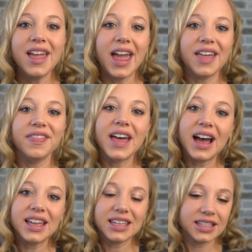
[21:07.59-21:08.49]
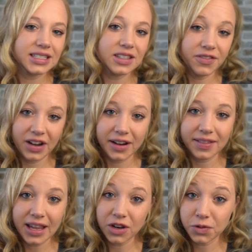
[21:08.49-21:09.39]
and that is the
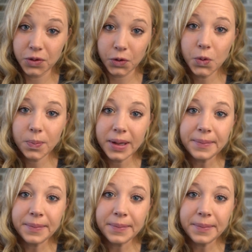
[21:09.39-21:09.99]
Fairyland Loop.